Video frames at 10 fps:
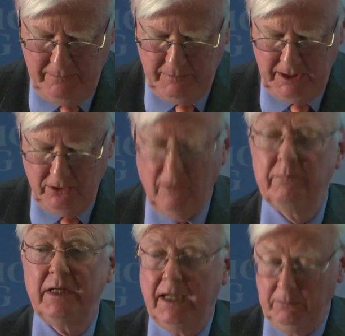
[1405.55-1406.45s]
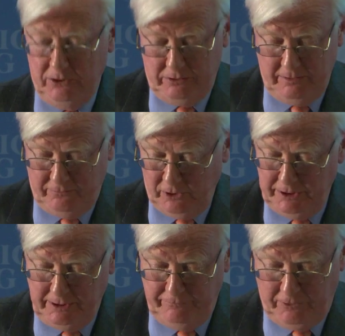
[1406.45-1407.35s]
may not be able to
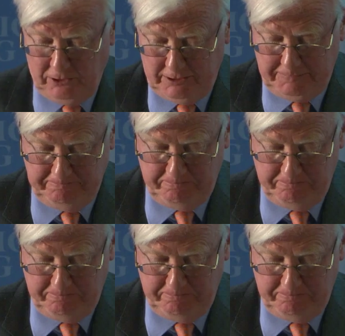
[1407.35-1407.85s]
avoid default.